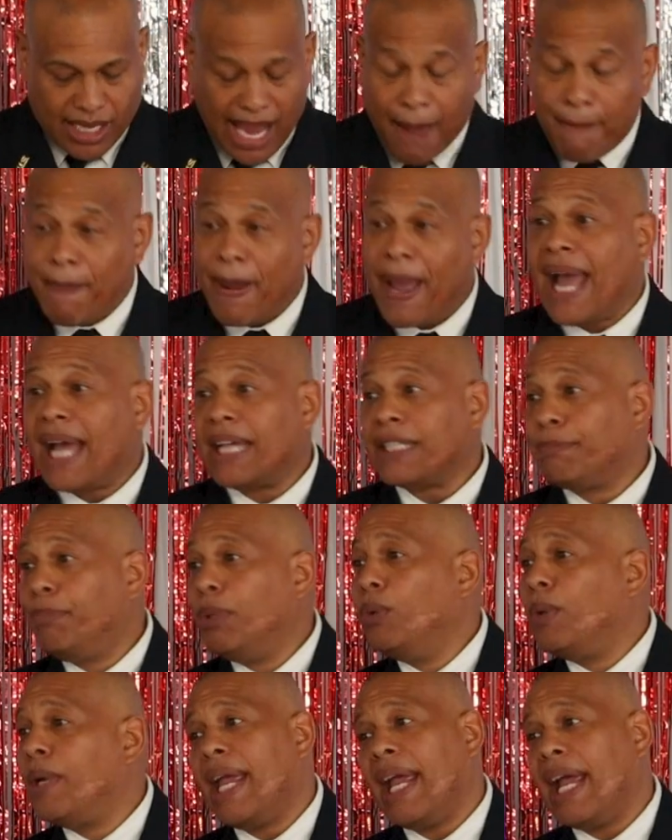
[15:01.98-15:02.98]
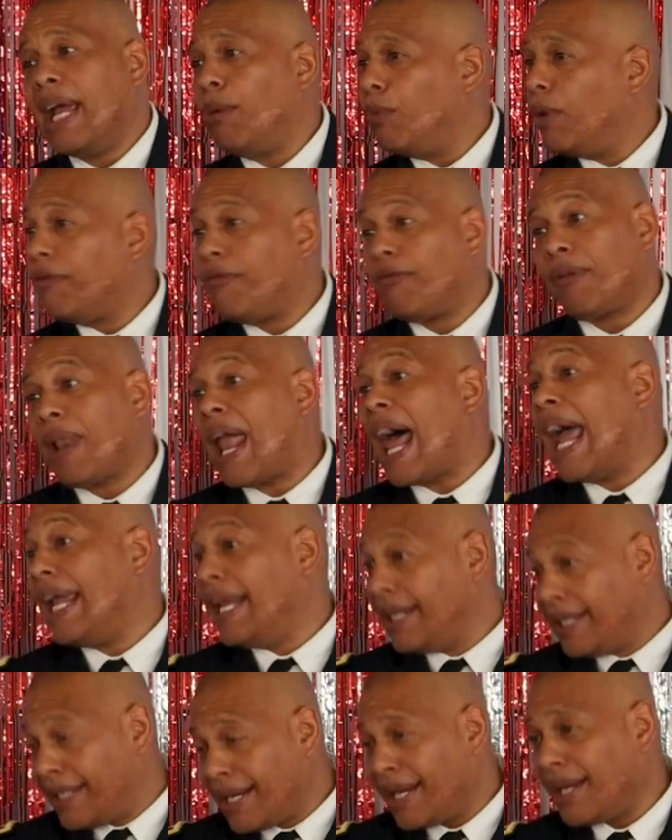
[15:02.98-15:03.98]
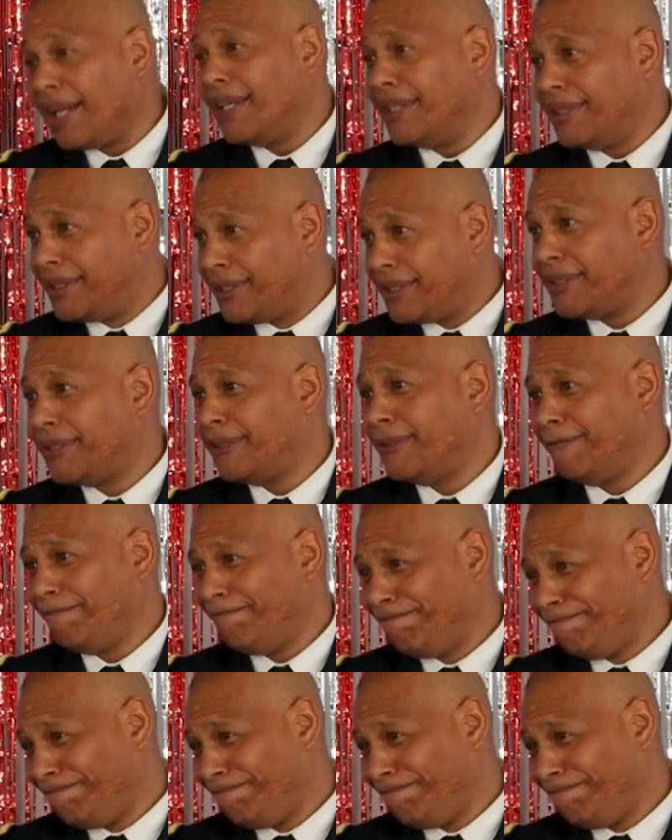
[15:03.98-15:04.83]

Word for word: I passed boot camp with flying colors.